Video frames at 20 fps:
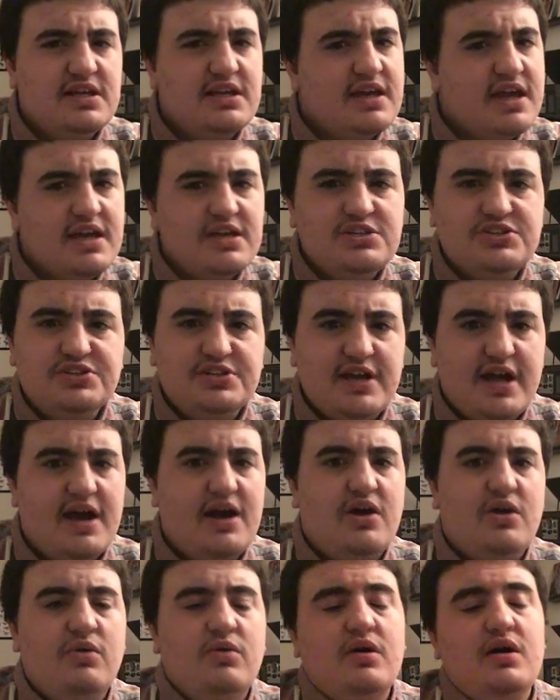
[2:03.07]
engaged
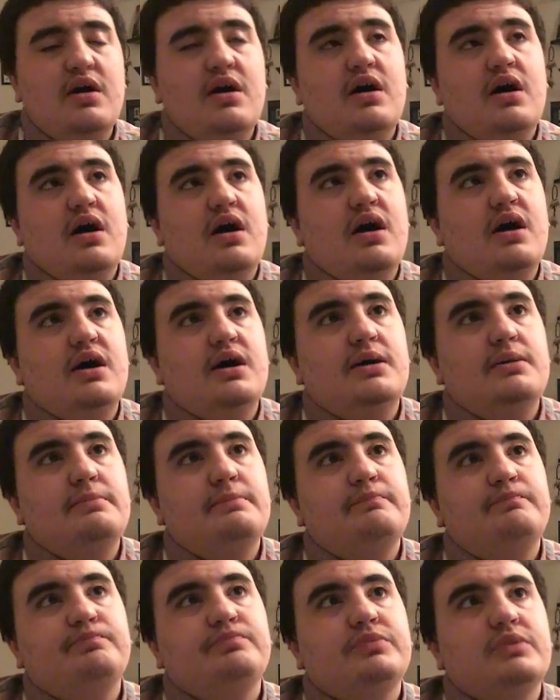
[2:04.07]
now
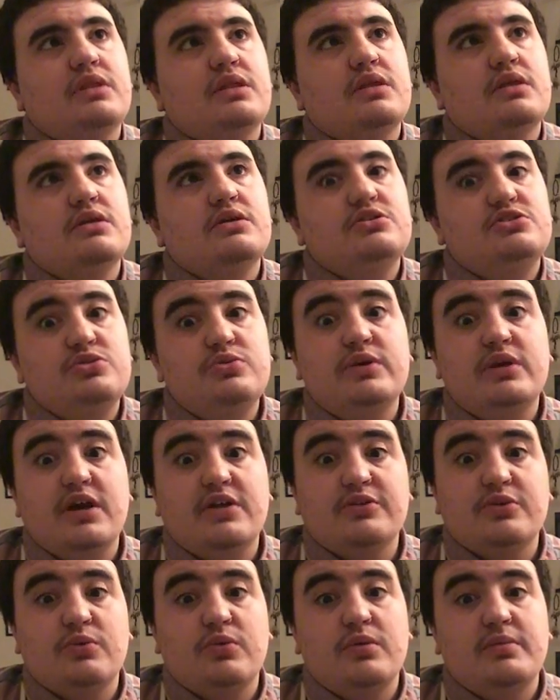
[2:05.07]
um, to
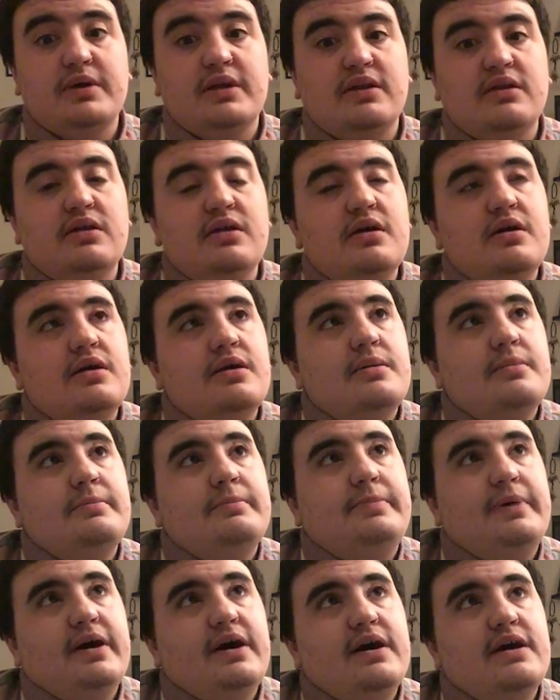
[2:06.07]
another woman.
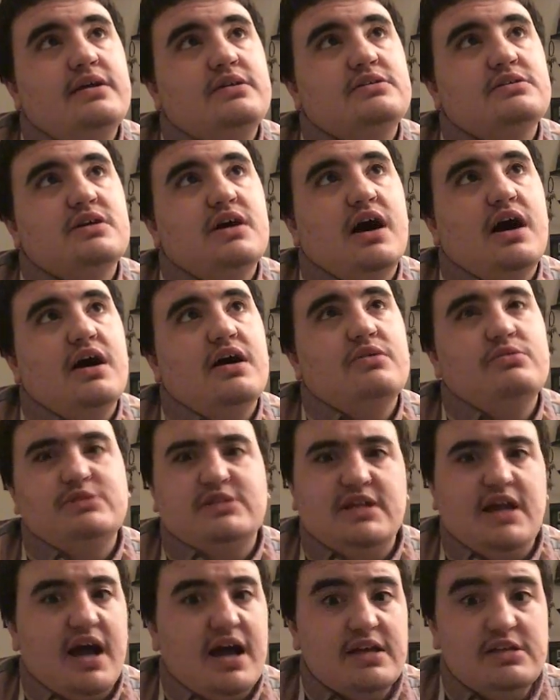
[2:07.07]
But uh, it was
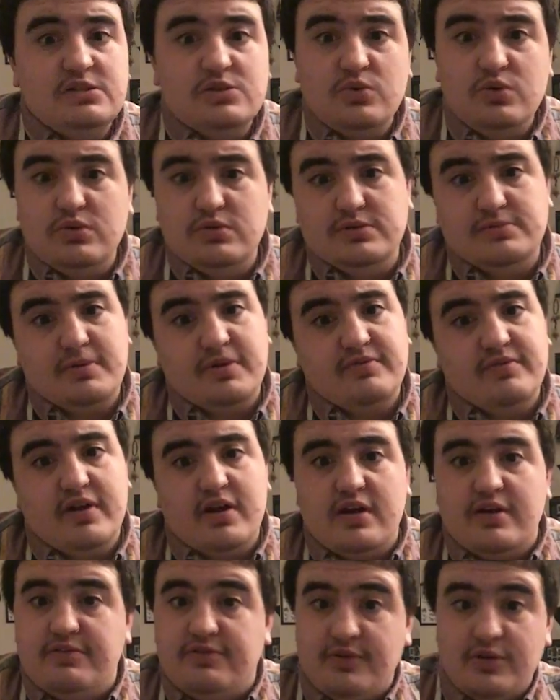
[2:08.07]
in high school. It was my
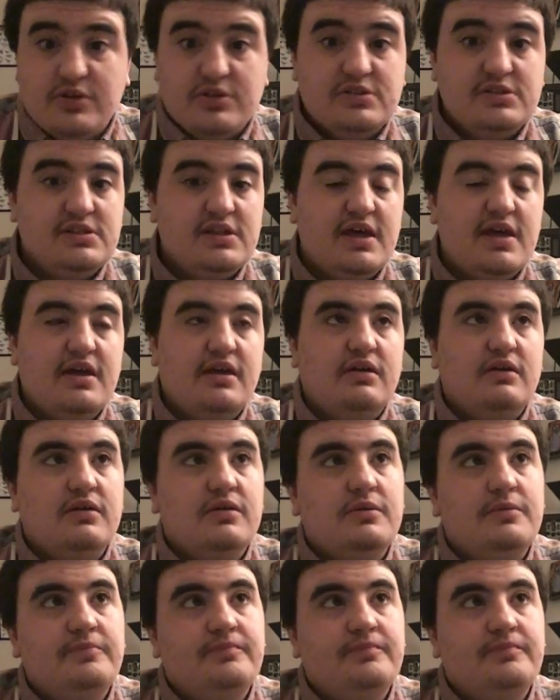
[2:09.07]
very first, like,